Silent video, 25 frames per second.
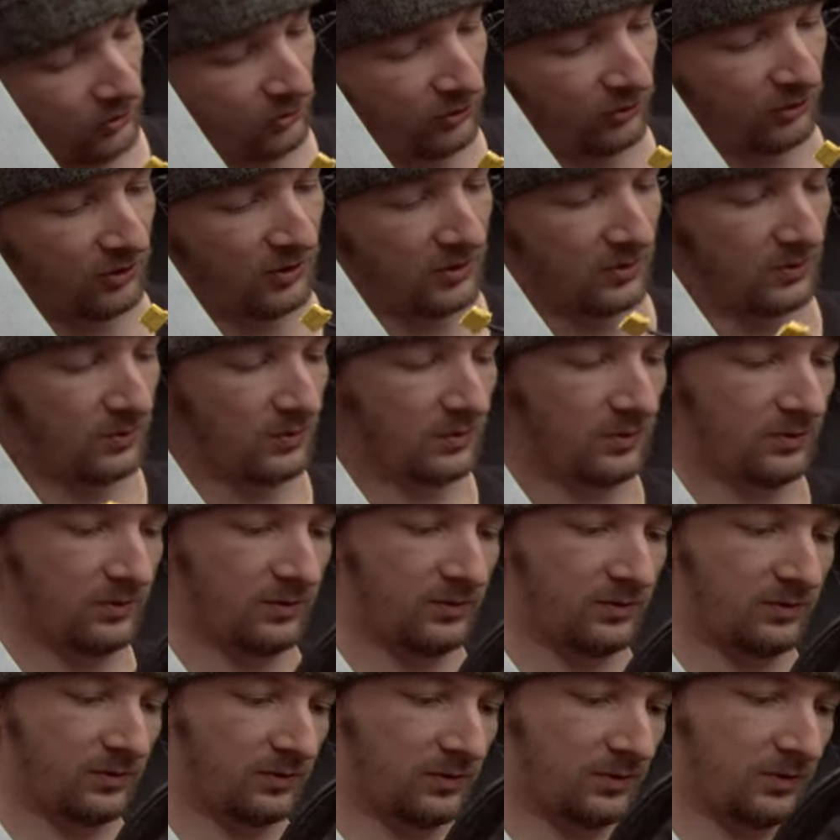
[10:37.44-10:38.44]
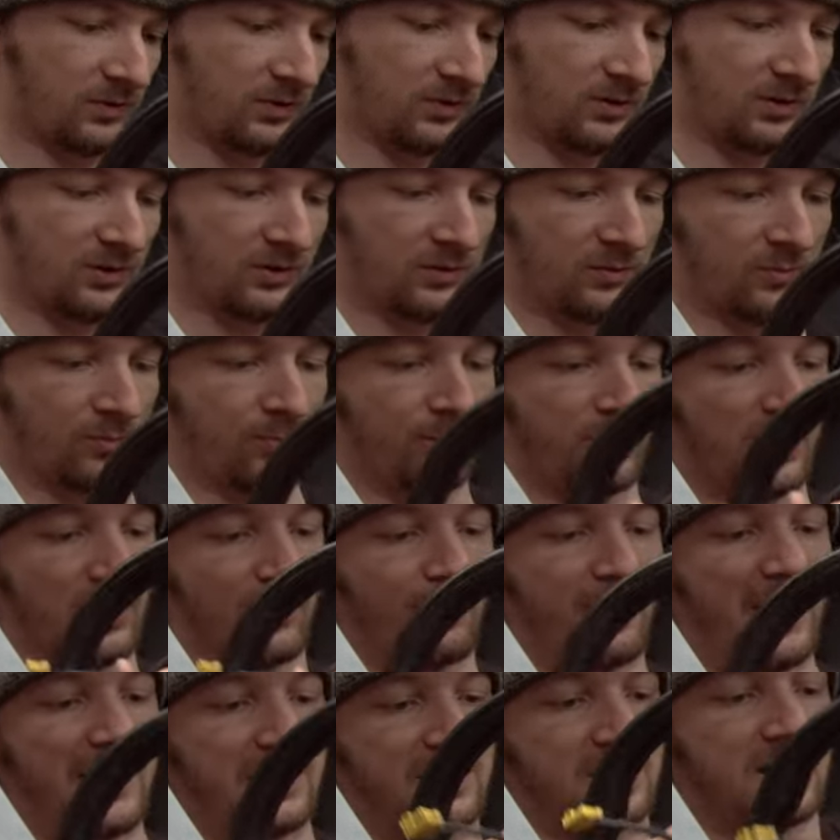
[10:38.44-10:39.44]
So, a bit
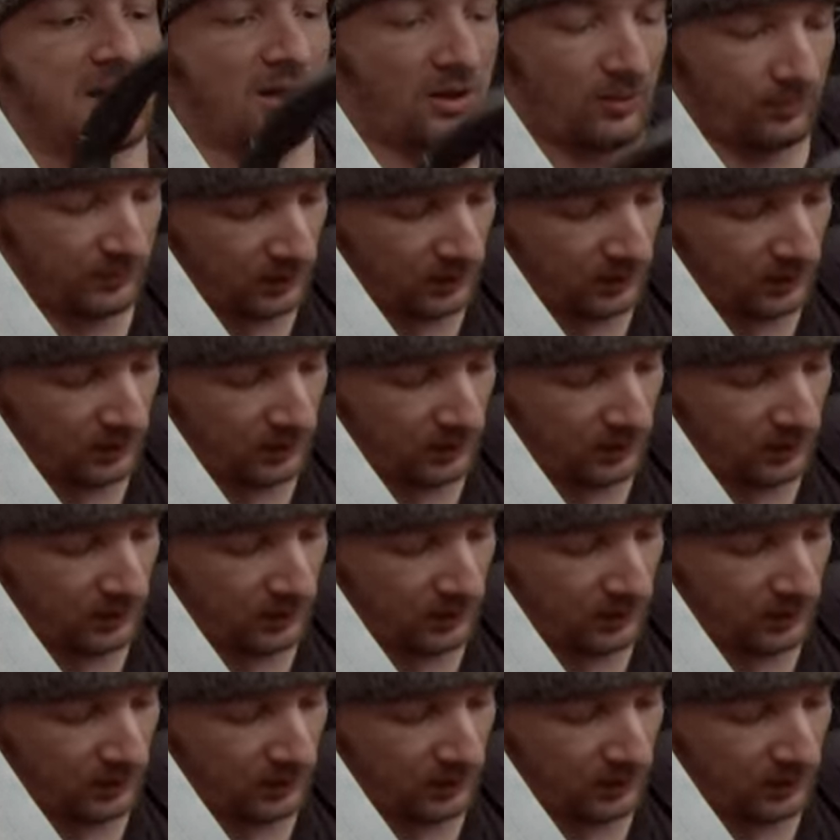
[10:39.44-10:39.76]
of Benny Hill